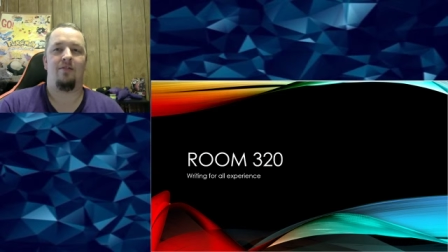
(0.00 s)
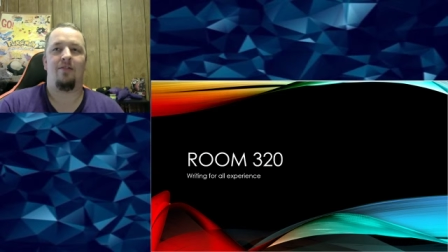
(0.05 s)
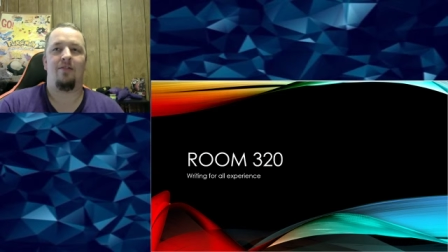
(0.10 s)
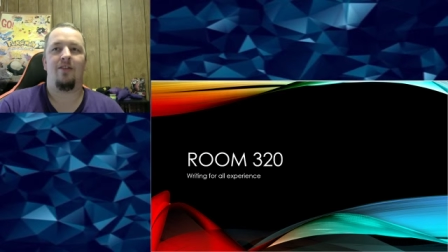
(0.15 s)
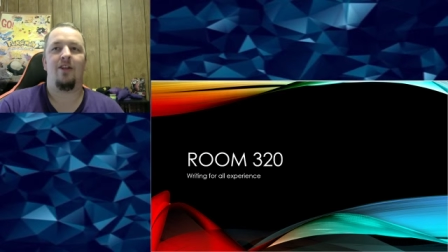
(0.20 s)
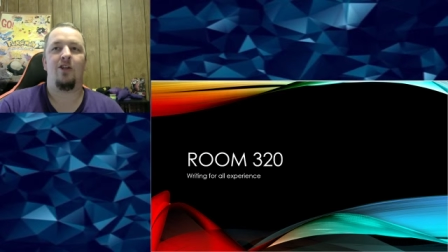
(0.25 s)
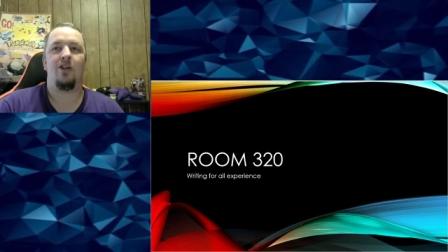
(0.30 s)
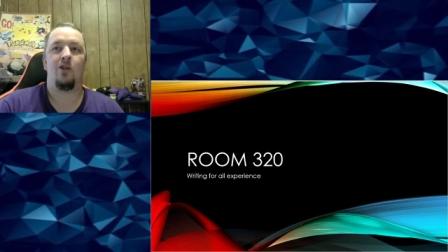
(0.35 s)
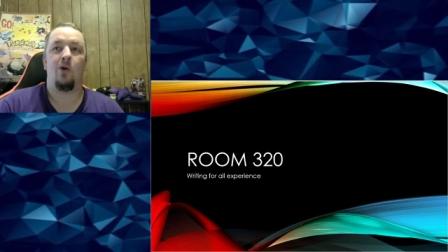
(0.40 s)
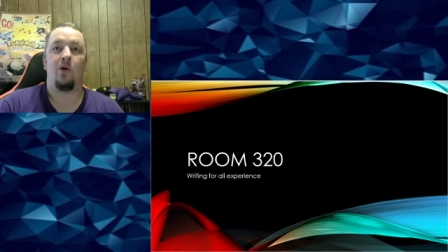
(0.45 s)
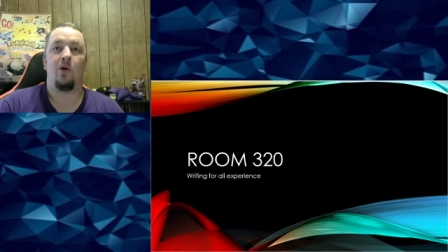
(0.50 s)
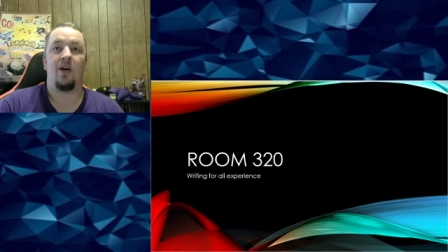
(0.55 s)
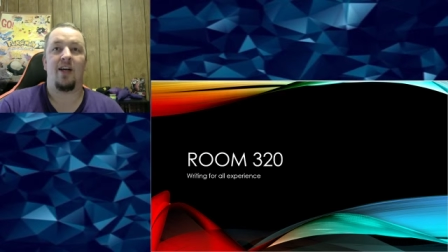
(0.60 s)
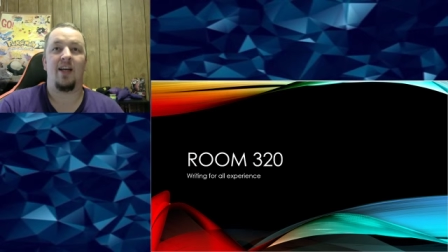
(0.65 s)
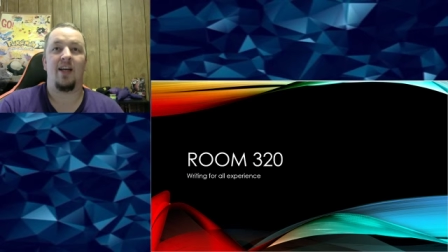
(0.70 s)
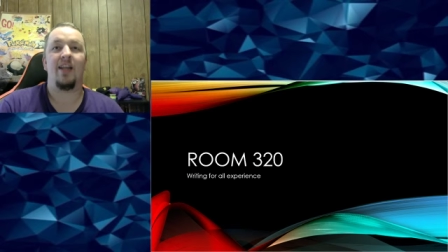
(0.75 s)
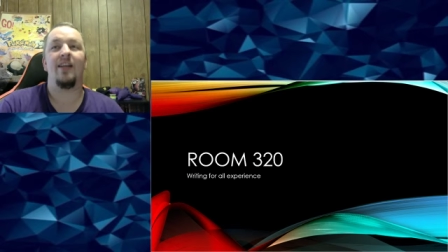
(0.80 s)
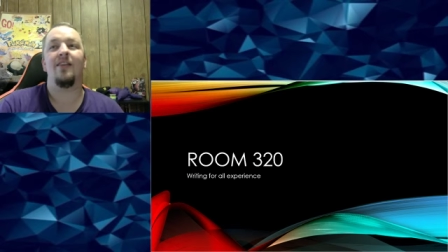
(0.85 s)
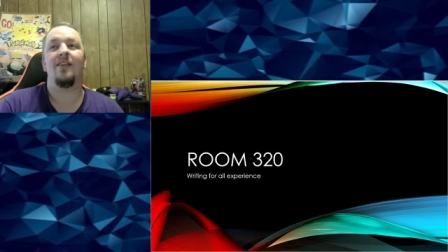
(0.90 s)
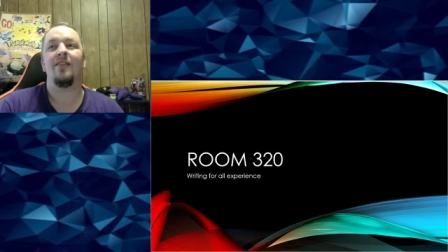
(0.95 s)
the dork,
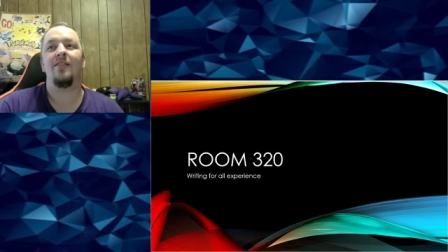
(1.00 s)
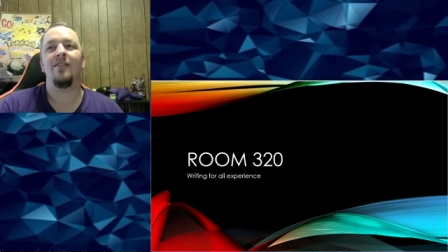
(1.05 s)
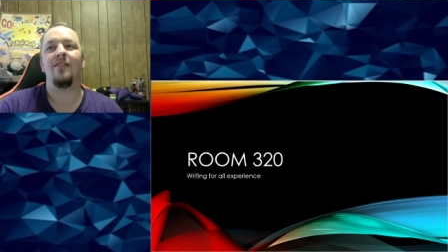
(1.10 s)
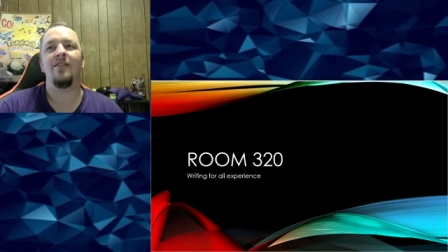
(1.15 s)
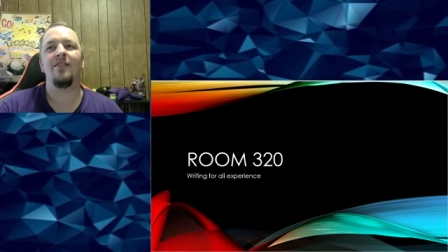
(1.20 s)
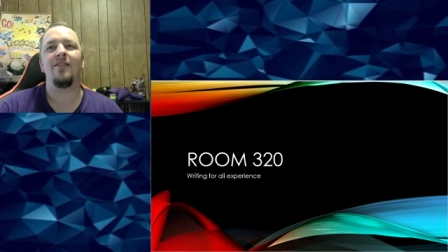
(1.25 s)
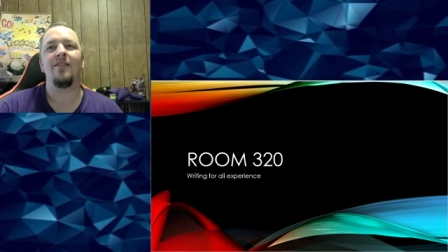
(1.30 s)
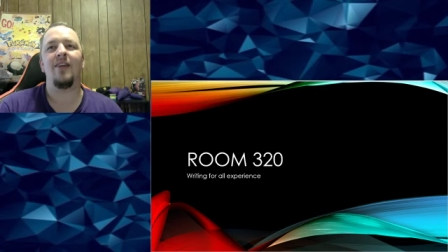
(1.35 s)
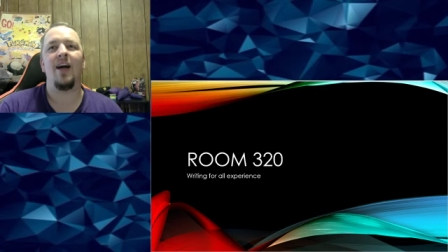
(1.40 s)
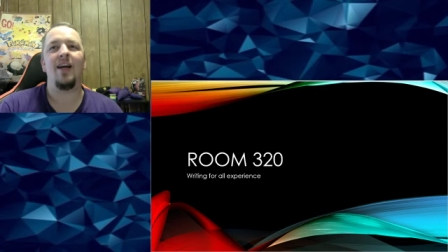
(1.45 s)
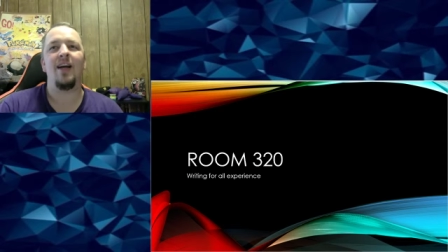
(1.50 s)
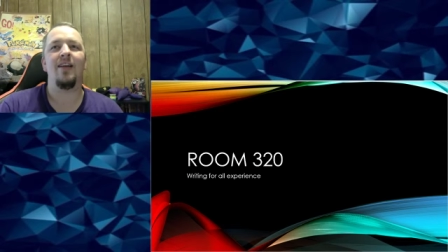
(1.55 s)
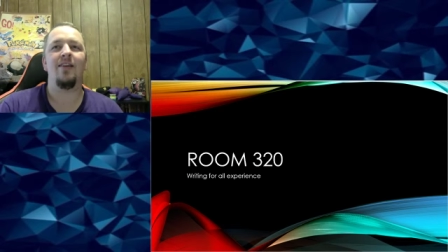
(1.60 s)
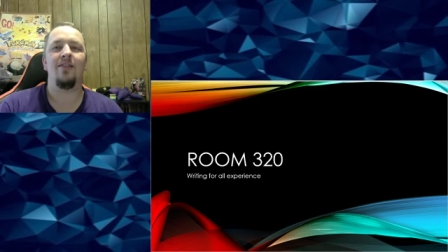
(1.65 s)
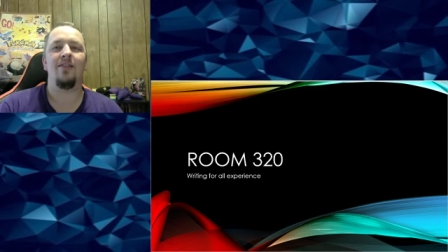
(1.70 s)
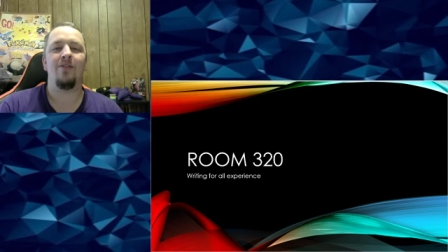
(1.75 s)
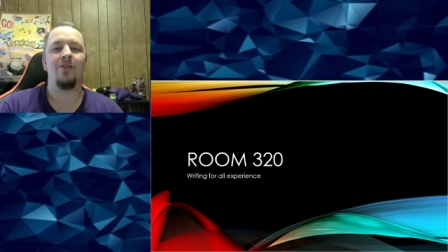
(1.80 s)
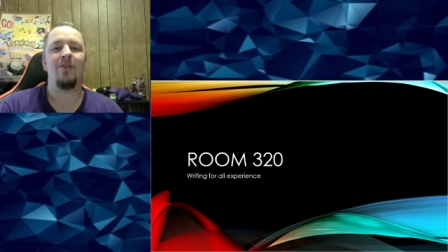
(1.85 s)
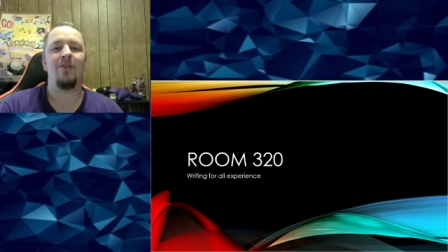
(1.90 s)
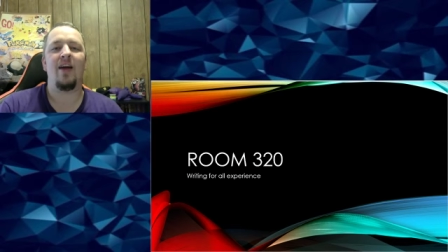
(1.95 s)
and he's kind
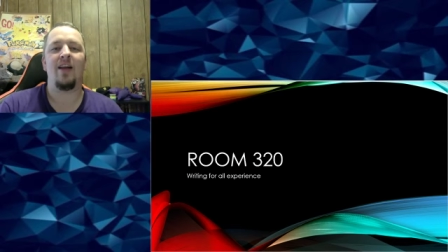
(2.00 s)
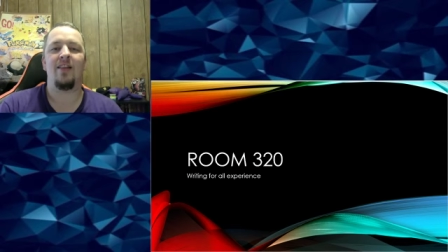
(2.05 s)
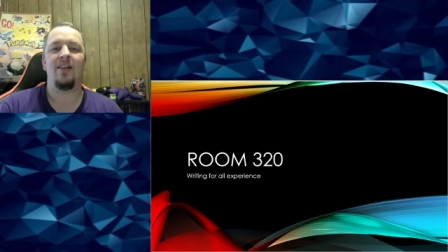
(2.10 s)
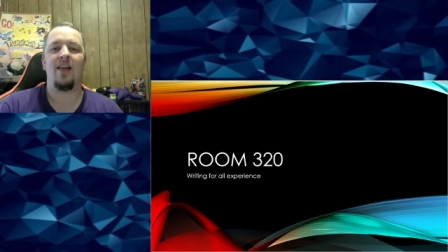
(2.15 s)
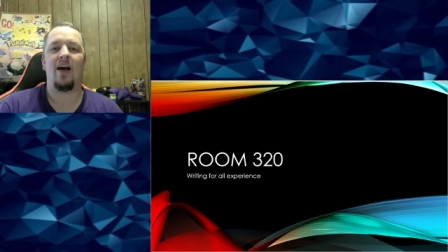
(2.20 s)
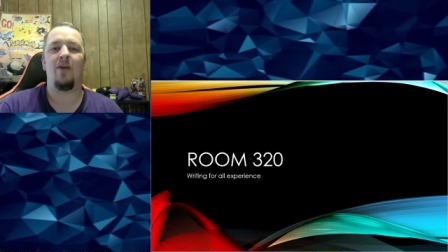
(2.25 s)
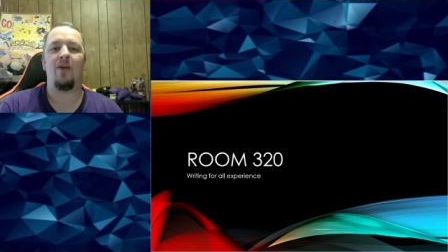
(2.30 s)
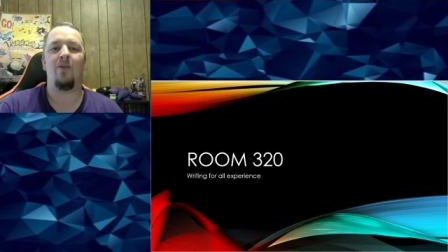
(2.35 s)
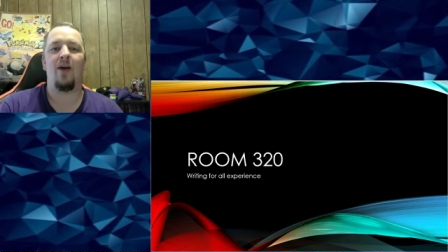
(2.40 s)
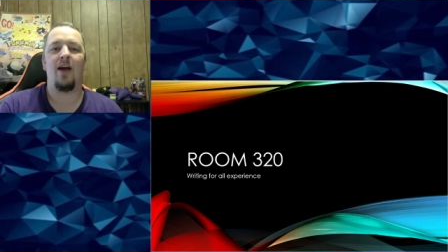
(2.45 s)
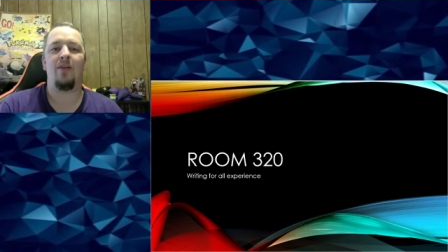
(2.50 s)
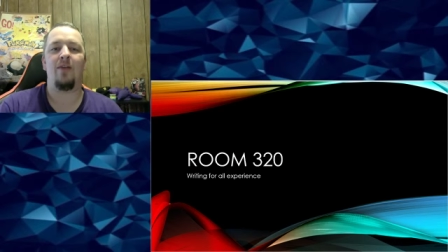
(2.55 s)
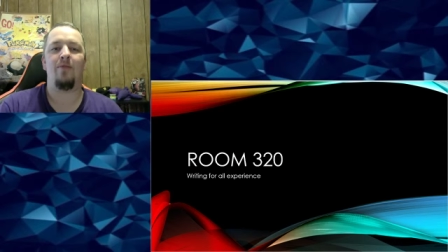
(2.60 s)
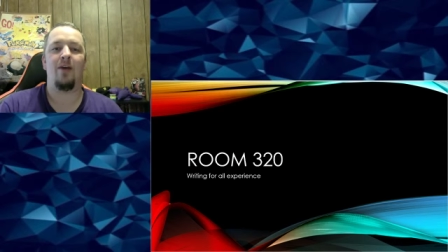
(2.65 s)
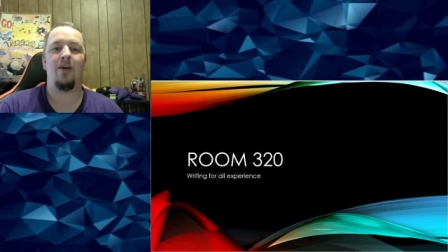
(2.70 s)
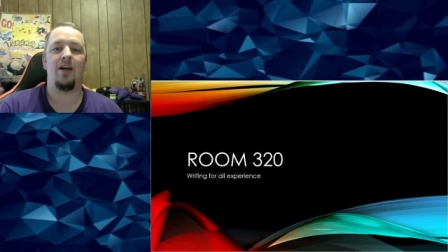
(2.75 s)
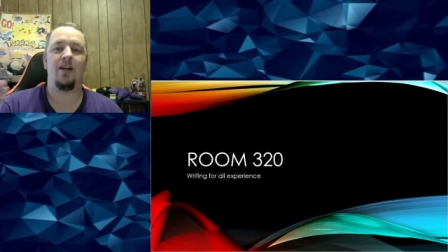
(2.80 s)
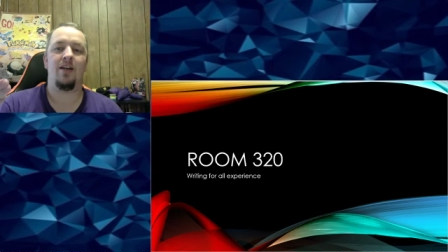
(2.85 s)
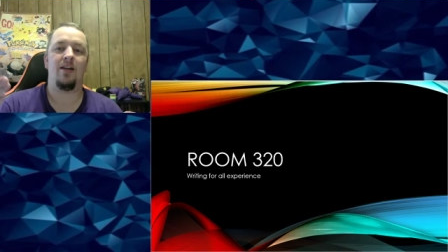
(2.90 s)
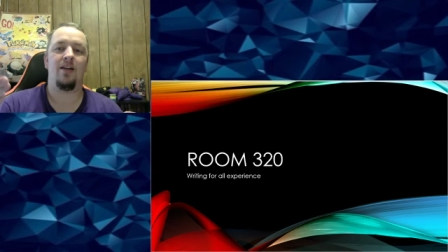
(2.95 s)
of remains that way,
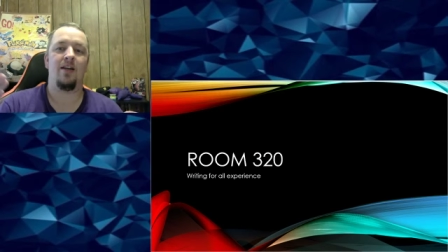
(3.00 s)
but